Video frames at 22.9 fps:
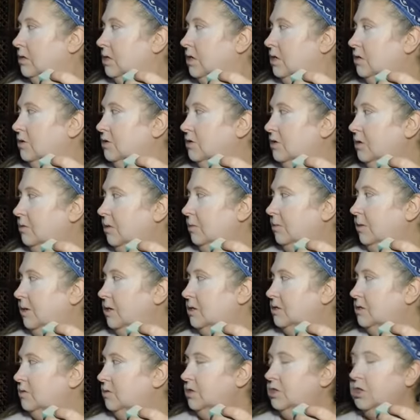Cedar's going to be
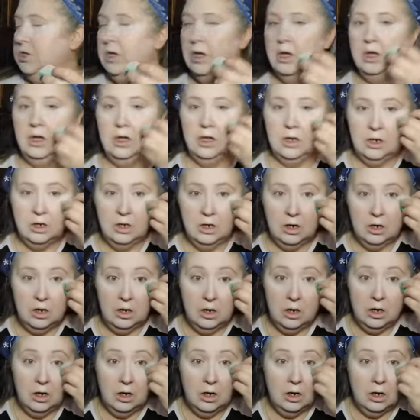pissed when she can't get in here.